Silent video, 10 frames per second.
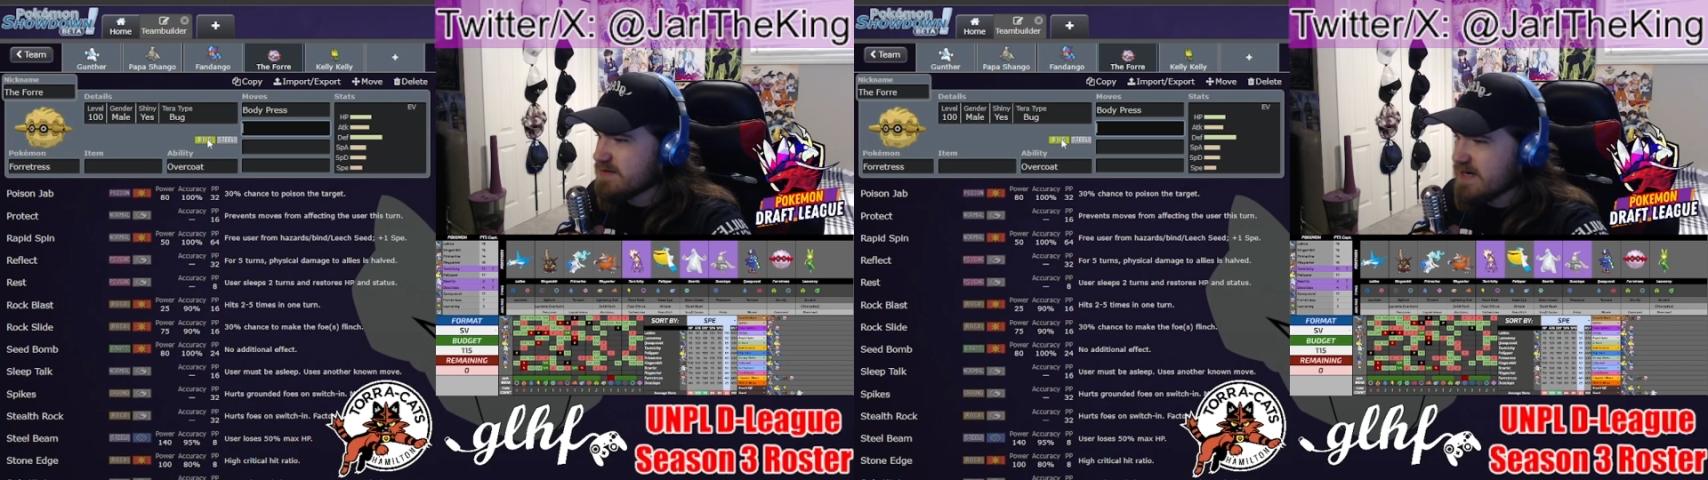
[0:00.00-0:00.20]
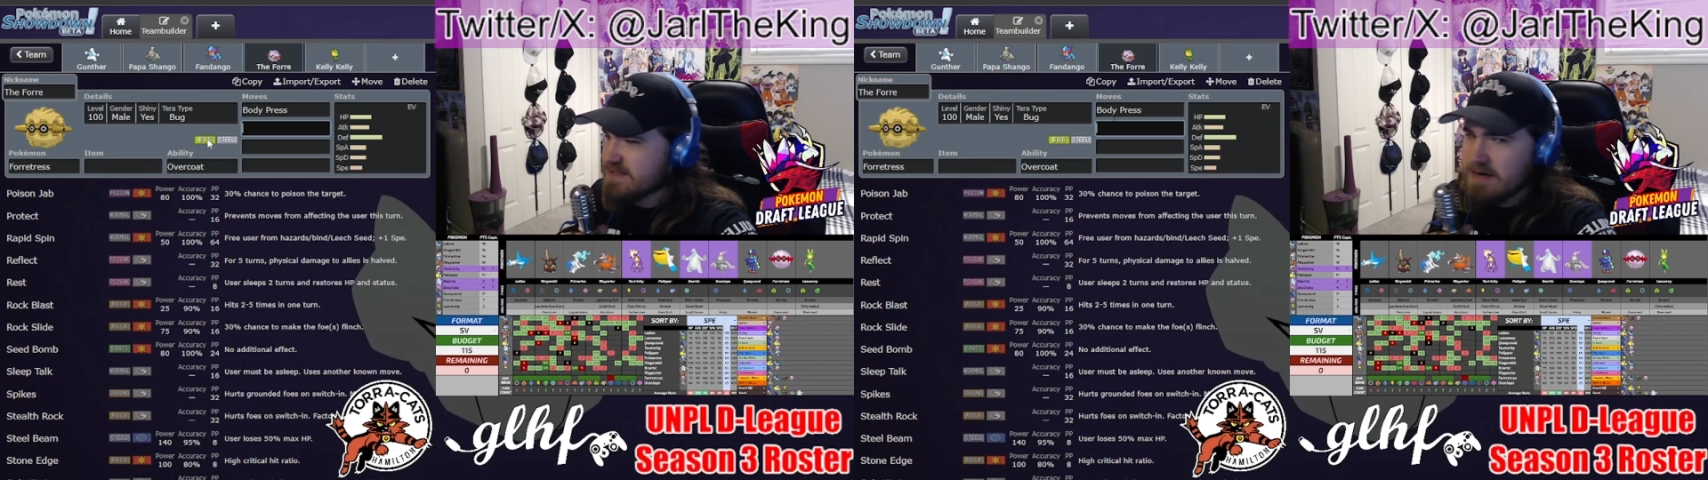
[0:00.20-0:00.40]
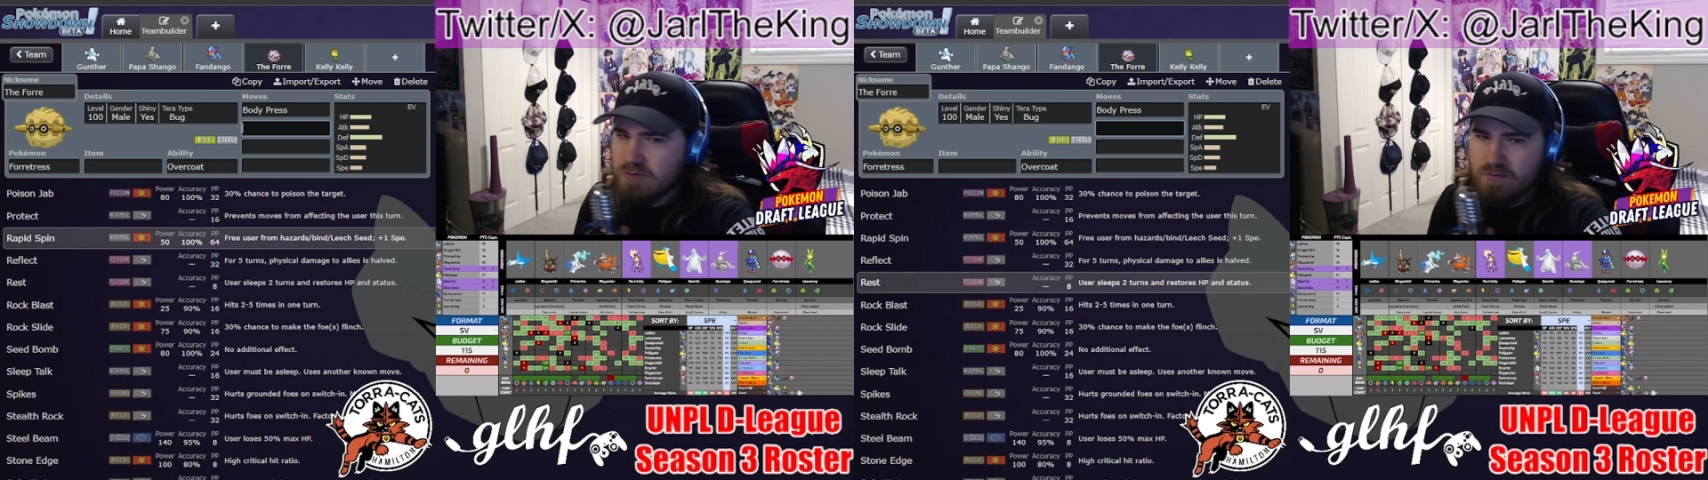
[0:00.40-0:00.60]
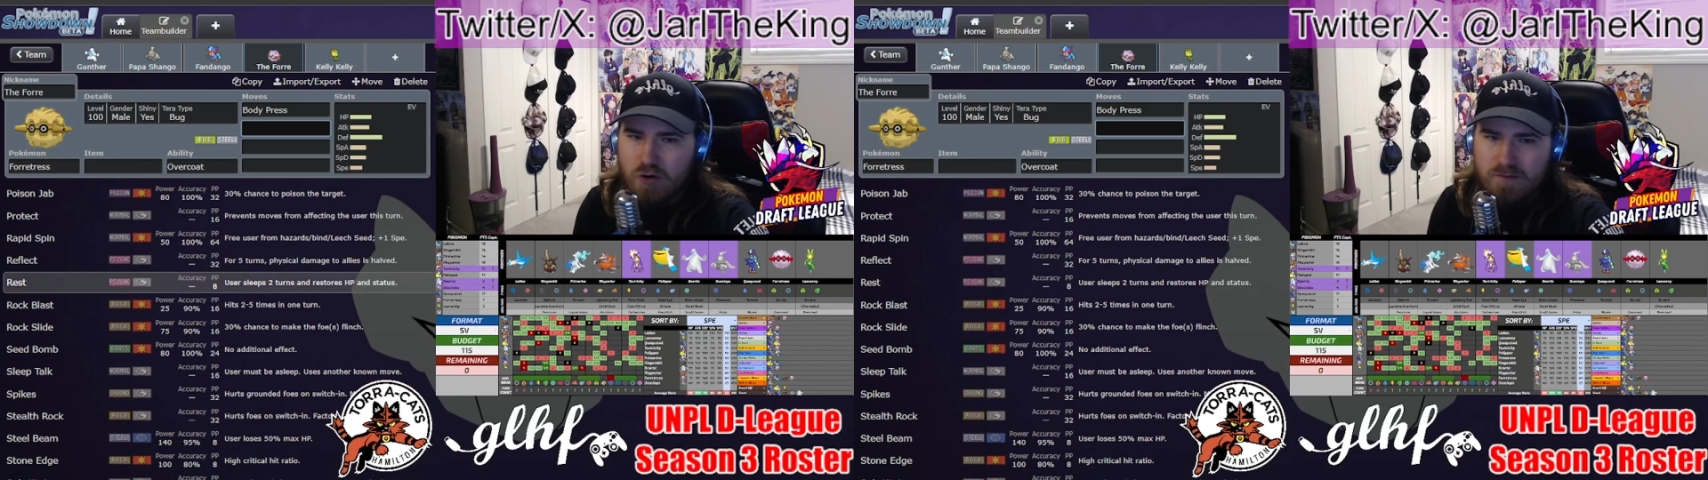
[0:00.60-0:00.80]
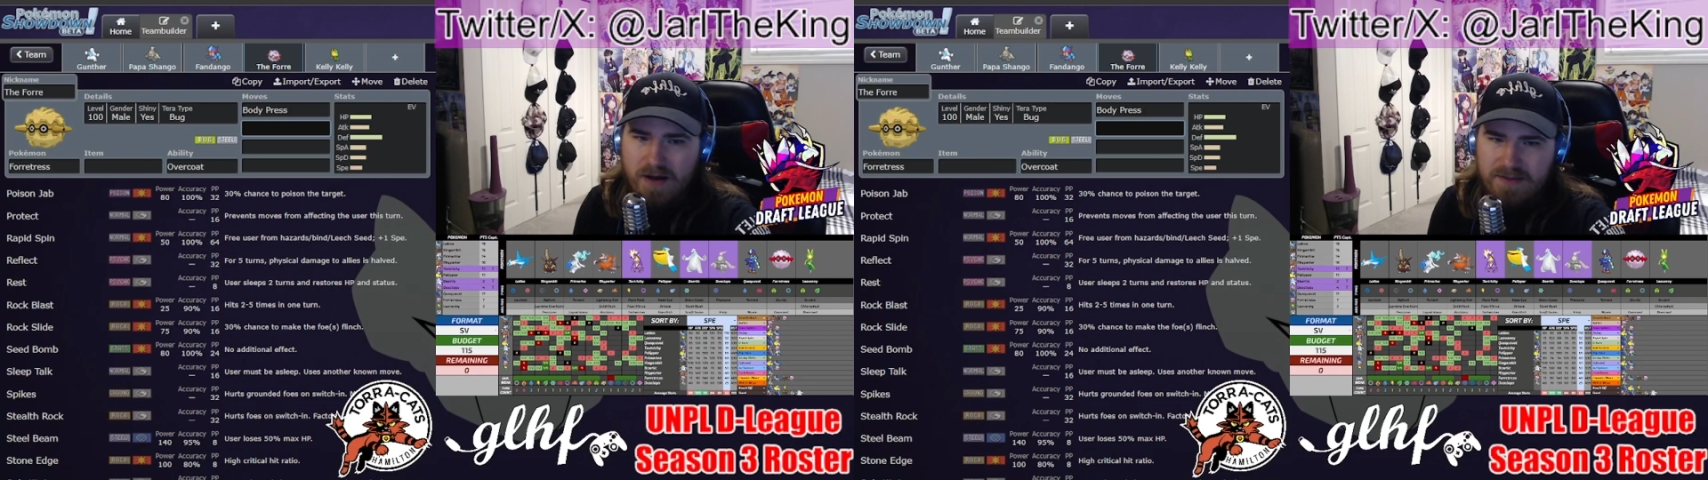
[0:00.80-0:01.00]
besides a couple
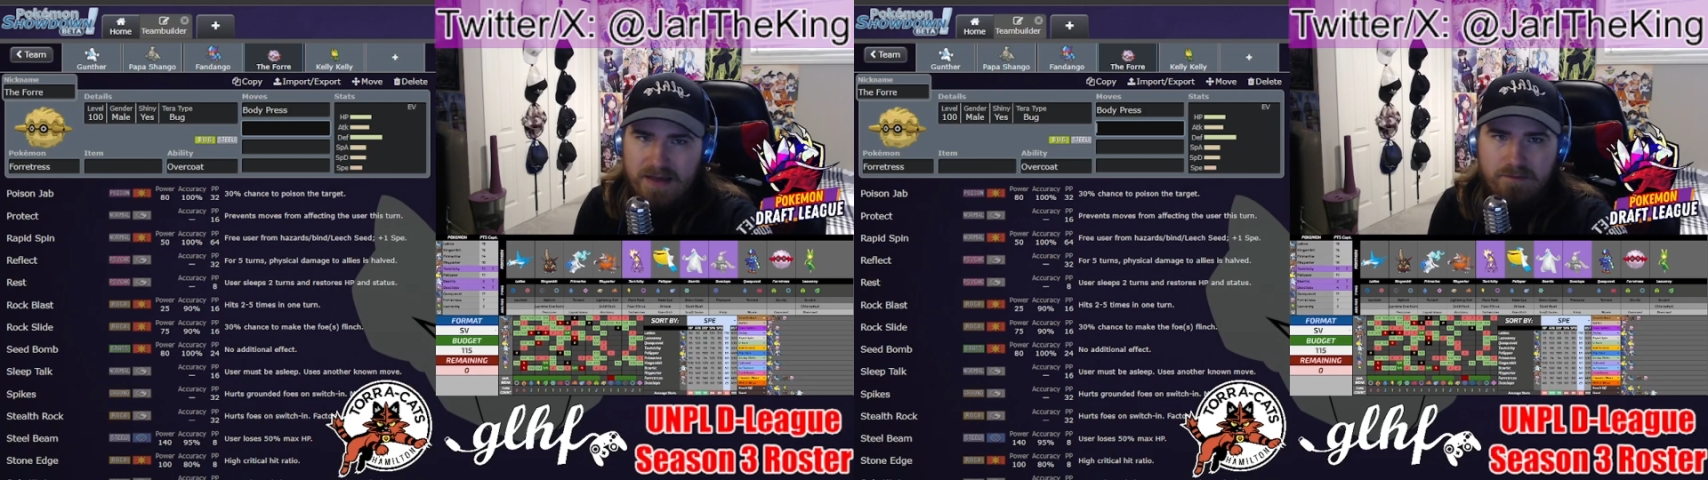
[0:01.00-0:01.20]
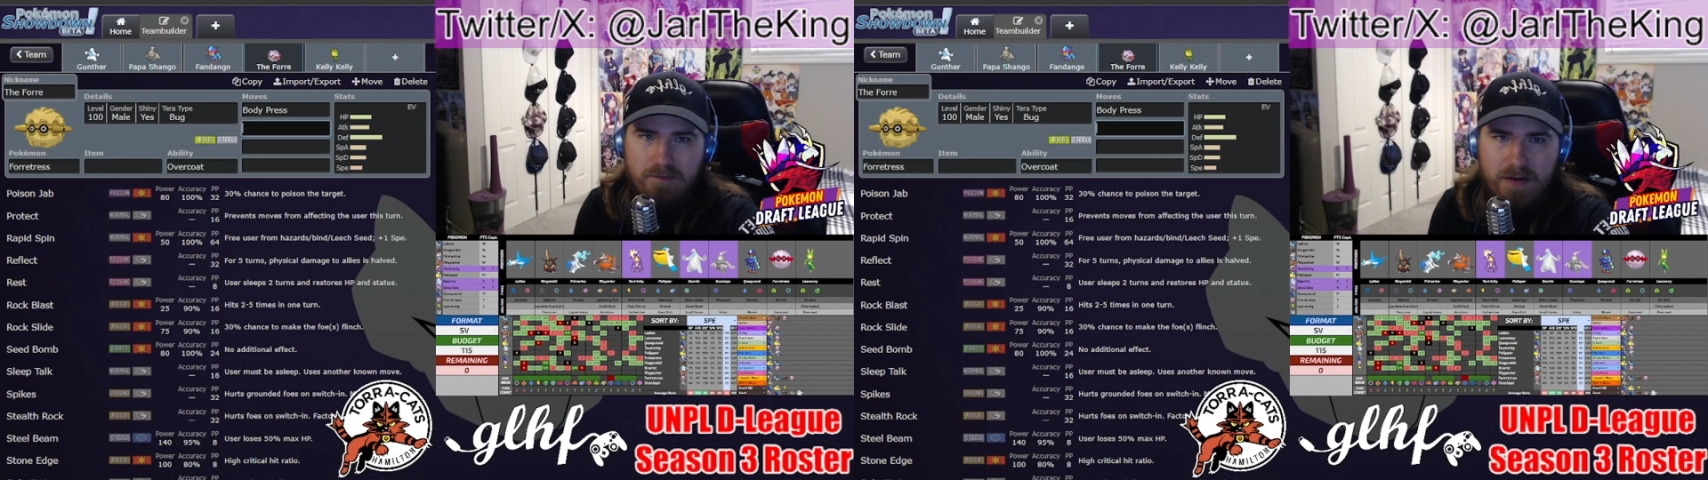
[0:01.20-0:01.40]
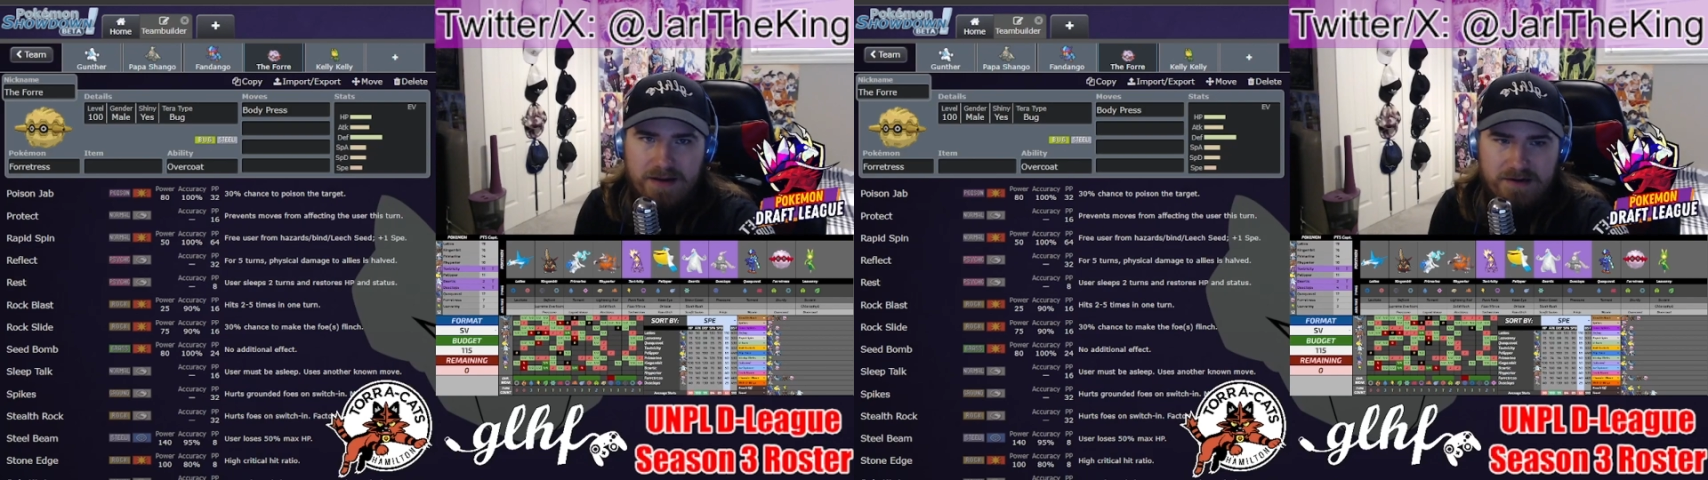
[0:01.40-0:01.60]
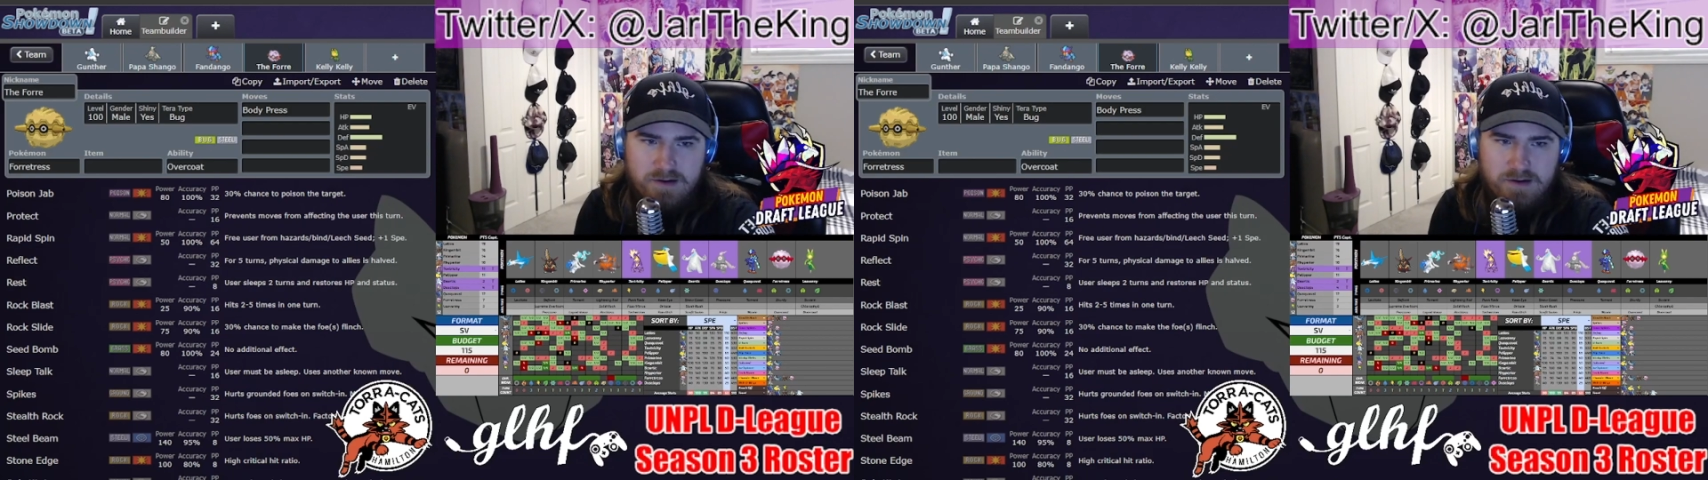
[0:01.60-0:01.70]
Pokemon that might